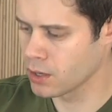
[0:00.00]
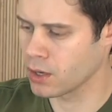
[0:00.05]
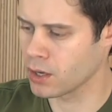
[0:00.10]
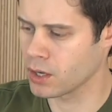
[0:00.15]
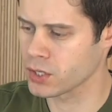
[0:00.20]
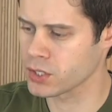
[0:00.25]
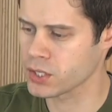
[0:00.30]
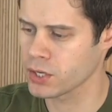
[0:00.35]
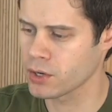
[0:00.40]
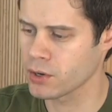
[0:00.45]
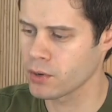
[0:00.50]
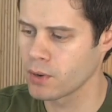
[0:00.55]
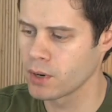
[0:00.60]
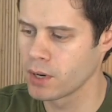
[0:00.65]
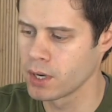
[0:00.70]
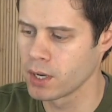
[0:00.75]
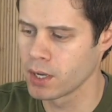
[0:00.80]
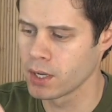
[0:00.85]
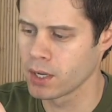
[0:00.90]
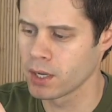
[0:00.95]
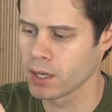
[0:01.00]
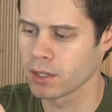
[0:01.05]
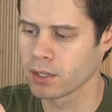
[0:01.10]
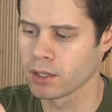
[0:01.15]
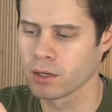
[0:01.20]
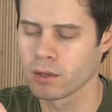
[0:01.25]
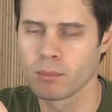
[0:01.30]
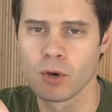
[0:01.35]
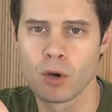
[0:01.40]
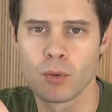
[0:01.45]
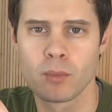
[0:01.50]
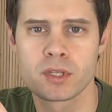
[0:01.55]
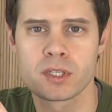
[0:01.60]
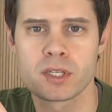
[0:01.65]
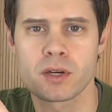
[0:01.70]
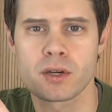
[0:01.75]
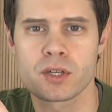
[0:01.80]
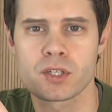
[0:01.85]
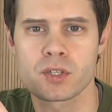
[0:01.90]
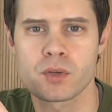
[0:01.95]
Also, a little
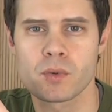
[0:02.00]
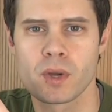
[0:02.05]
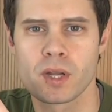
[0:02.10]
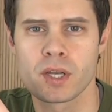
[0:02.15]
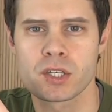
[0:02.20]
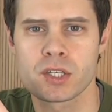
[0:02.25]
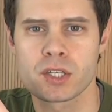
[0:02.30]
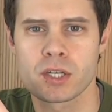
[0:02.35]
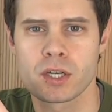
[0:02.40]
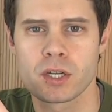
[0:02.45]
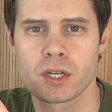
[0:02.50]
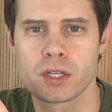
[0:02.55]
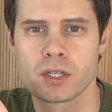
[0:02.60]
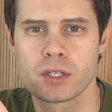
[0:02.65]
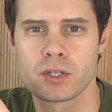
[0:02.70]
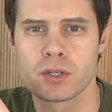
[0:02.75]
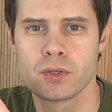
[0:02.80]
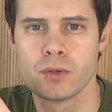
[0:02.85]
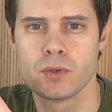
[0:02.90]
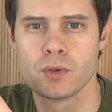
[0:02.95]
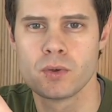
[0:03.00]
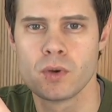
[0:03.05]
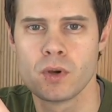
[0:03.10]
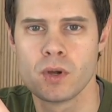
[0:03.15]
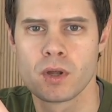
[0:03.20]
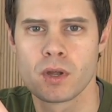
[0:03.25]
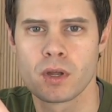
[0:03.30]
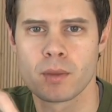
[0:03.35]
momentary switch to